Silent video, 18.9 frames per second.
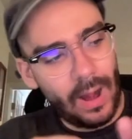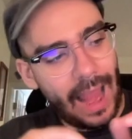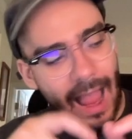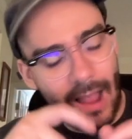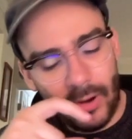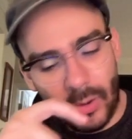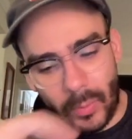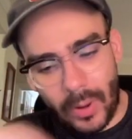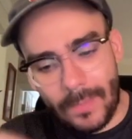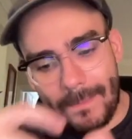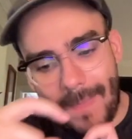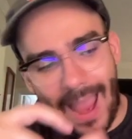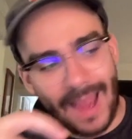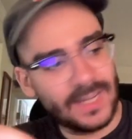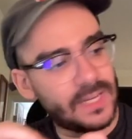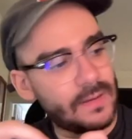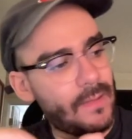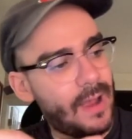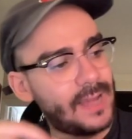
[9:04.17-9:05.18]
How can we
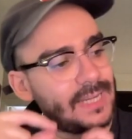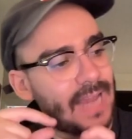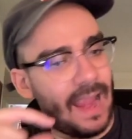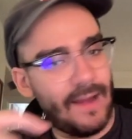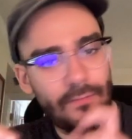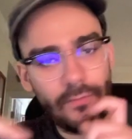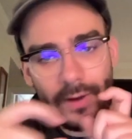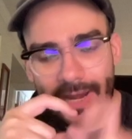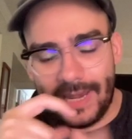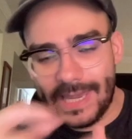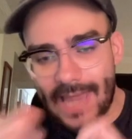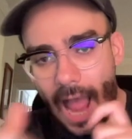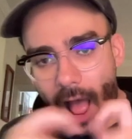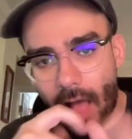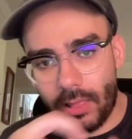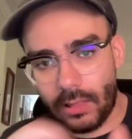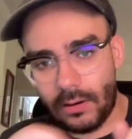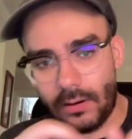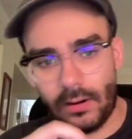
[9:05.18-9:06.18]
maximize every
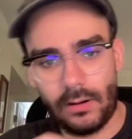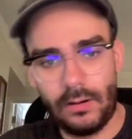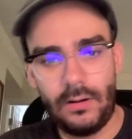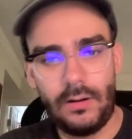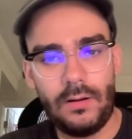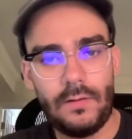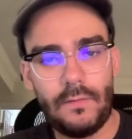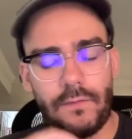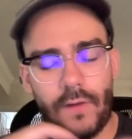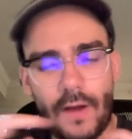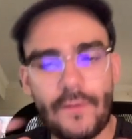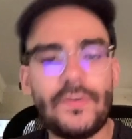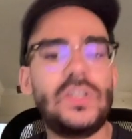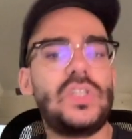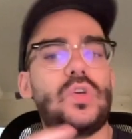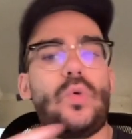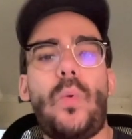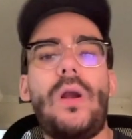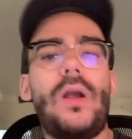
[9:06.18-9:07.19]
dollar for every
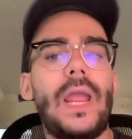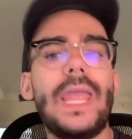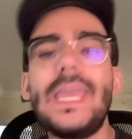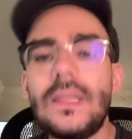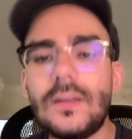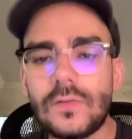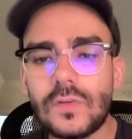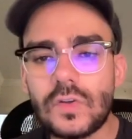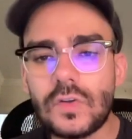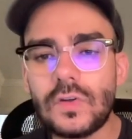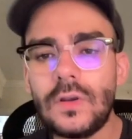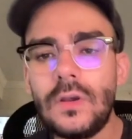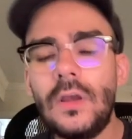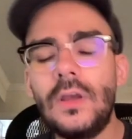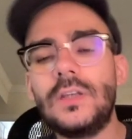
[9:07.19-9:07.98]
square inch?